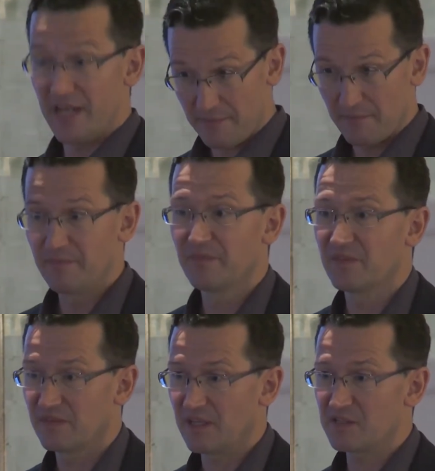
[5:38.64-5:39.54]

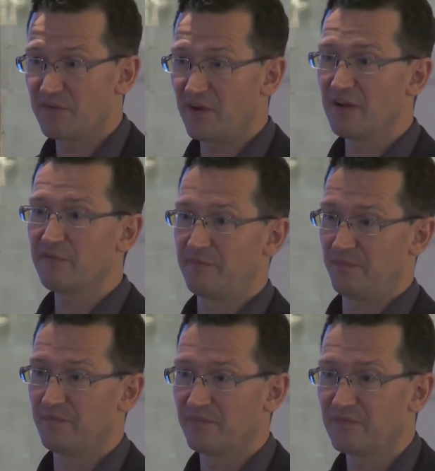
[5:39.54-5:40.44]
categories. That's fair enough.
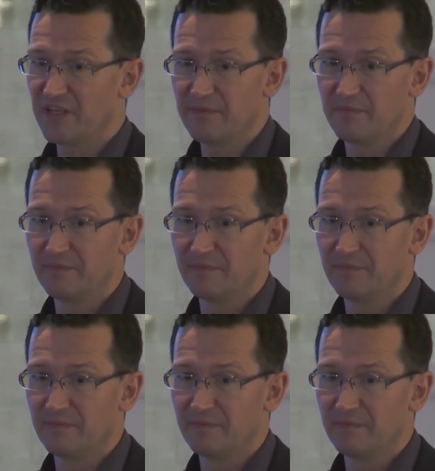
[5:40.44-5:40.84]
Yeah.